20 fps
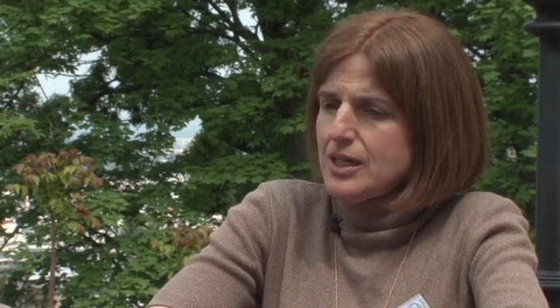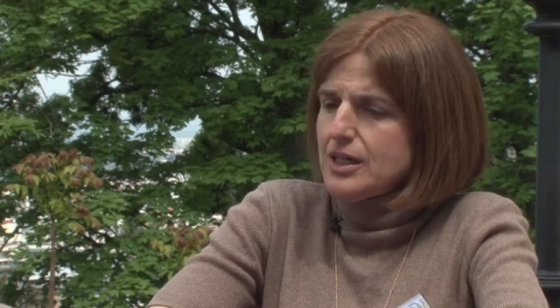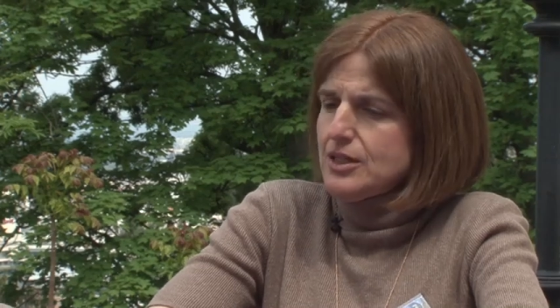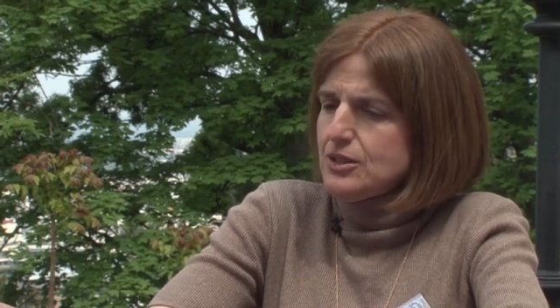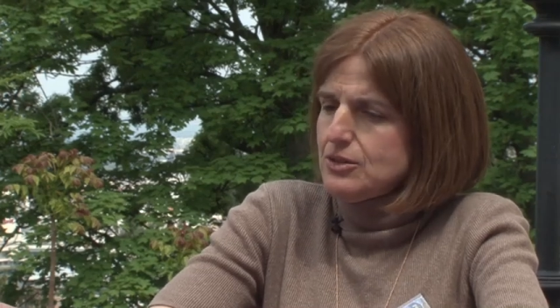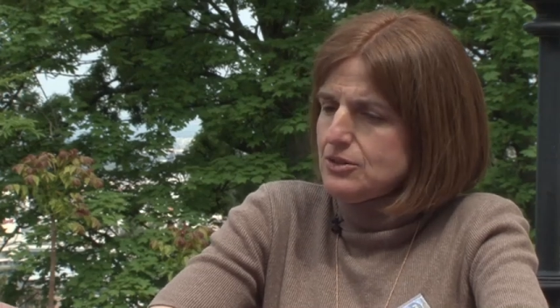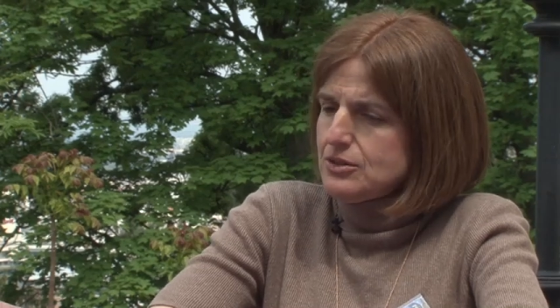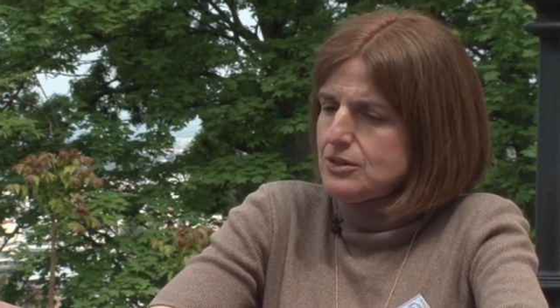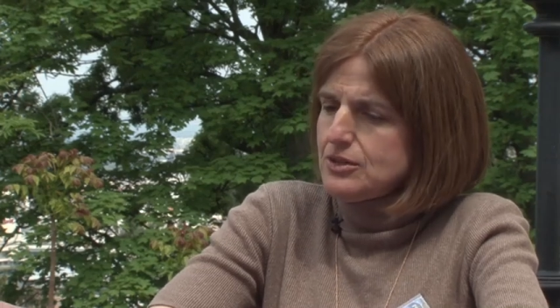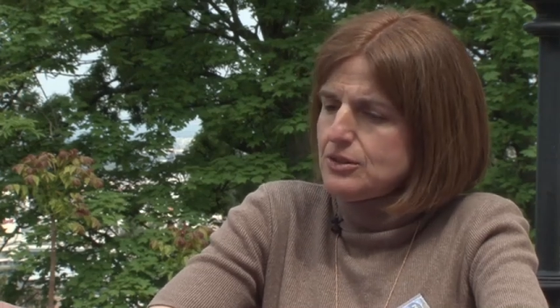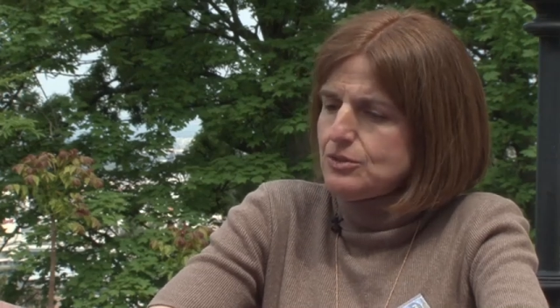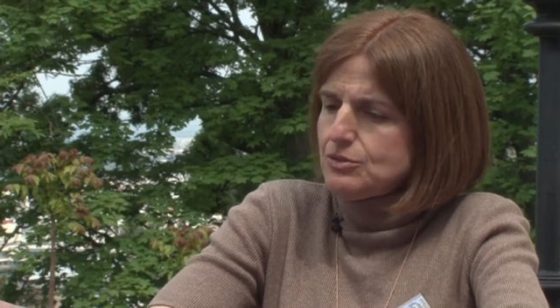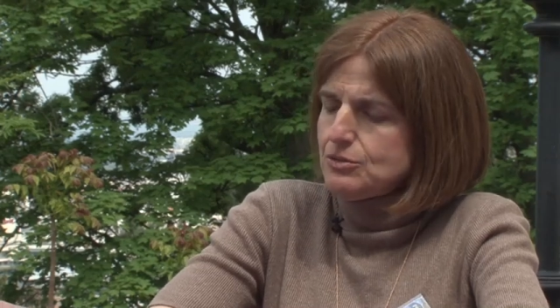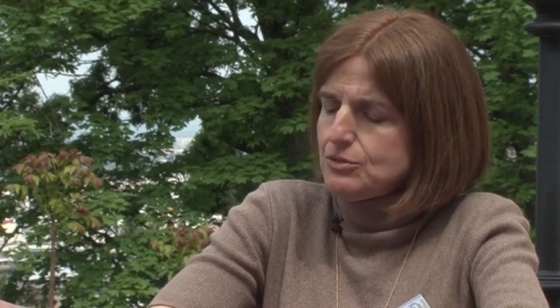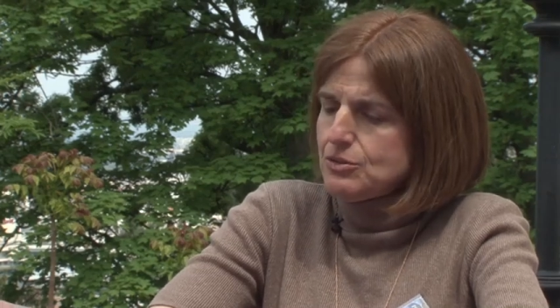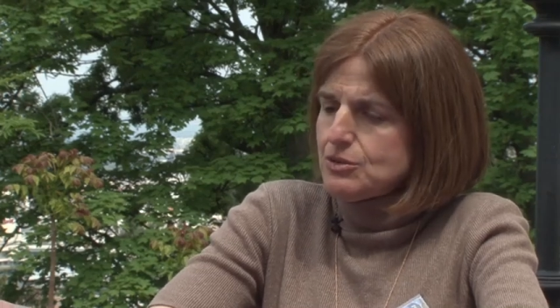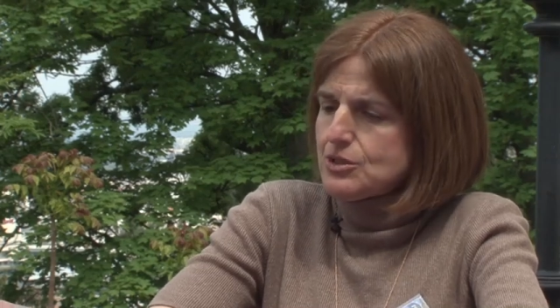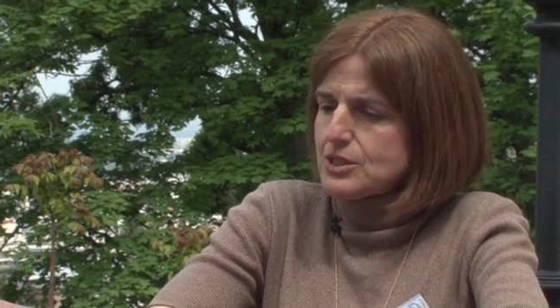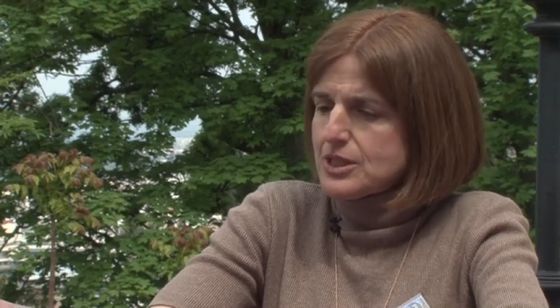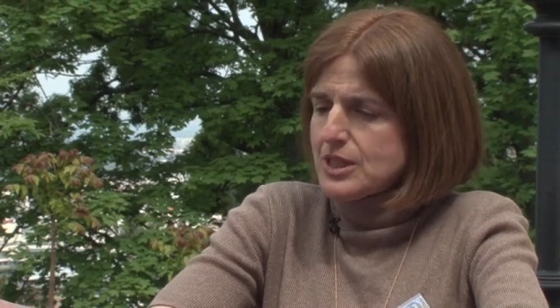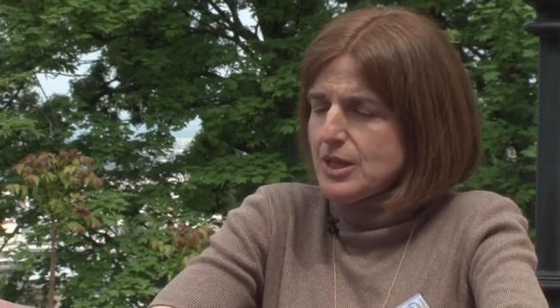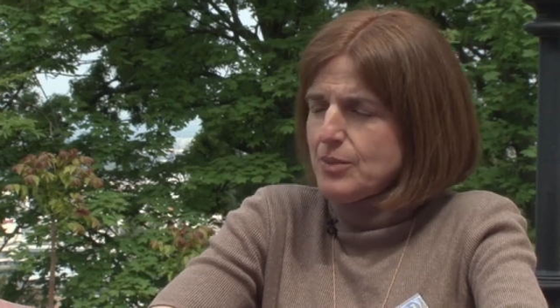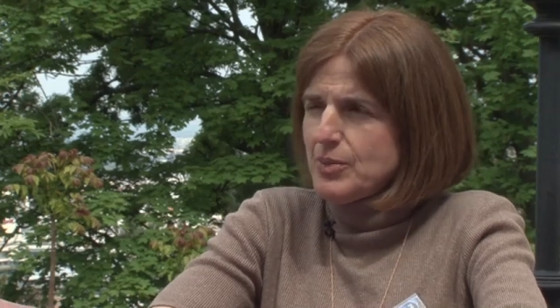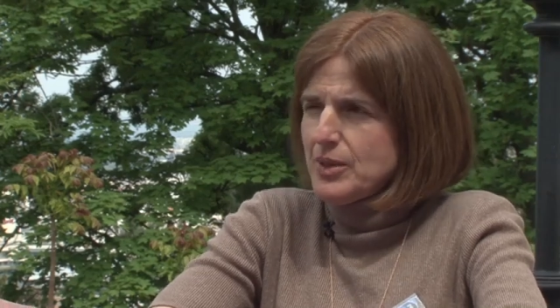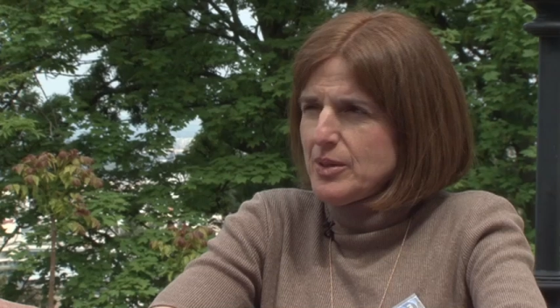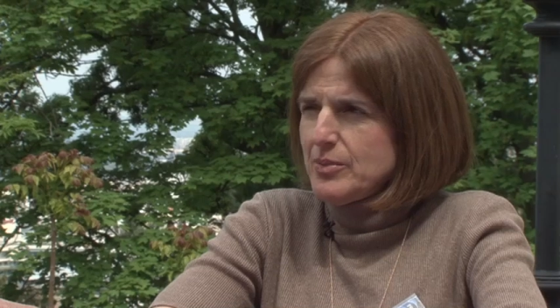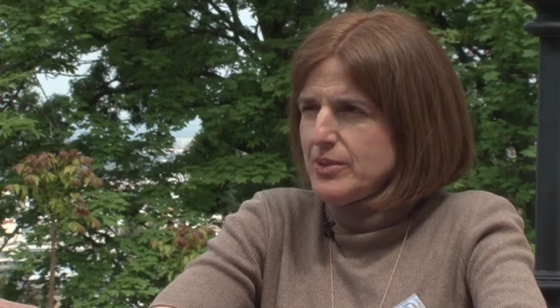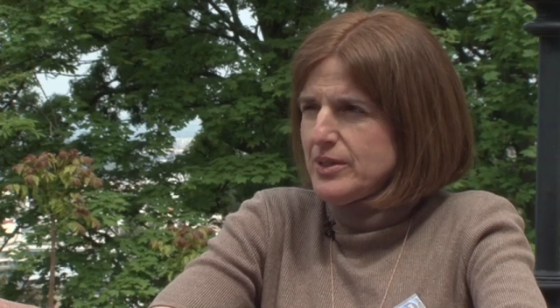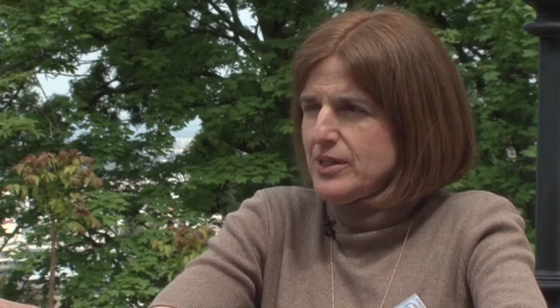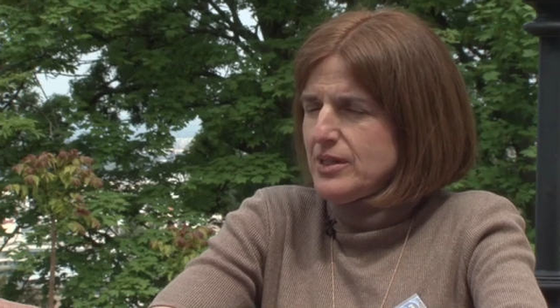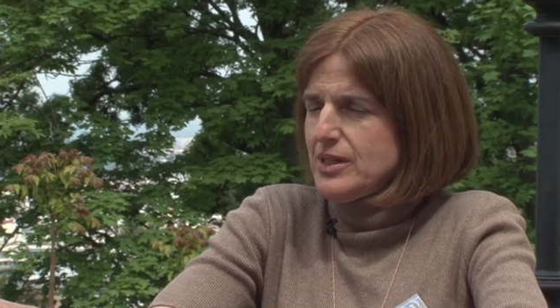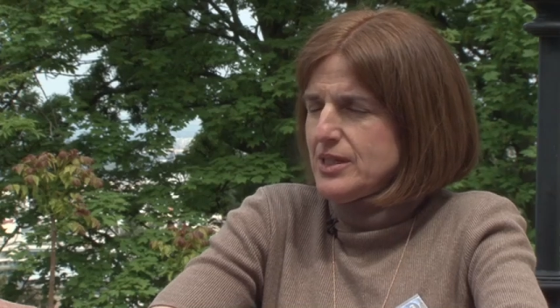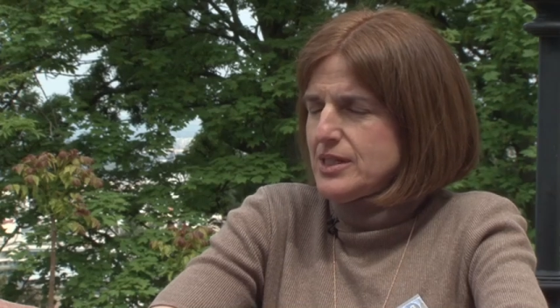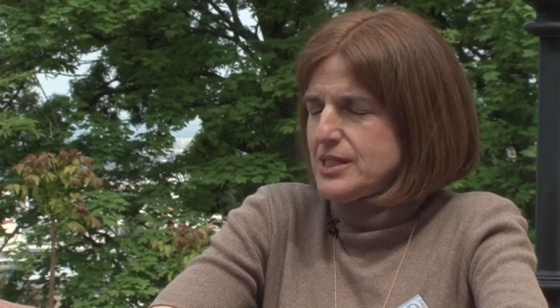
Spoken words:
in order to supplement the